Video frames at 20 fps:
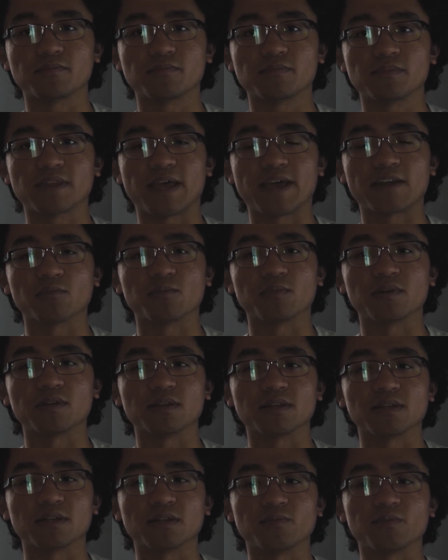
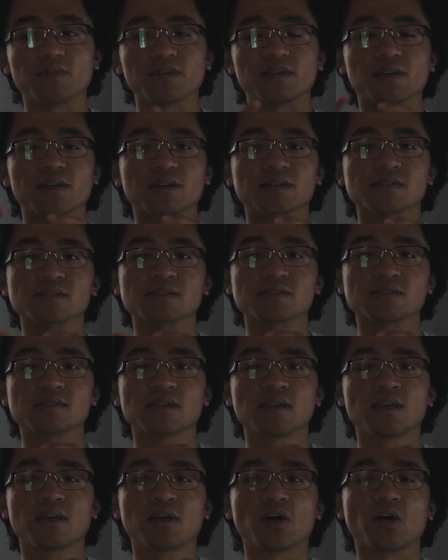ability because
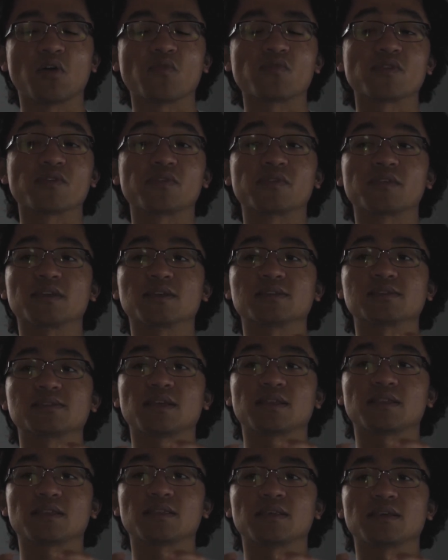of the things
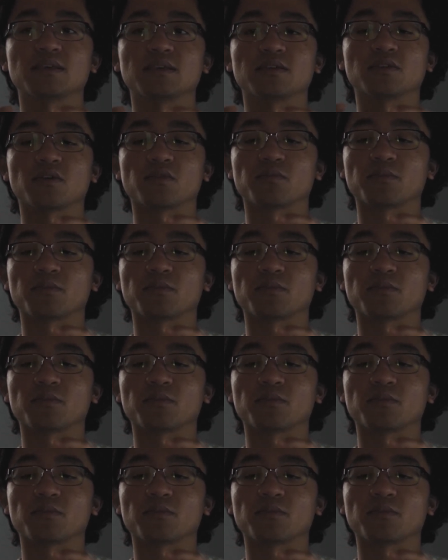that they,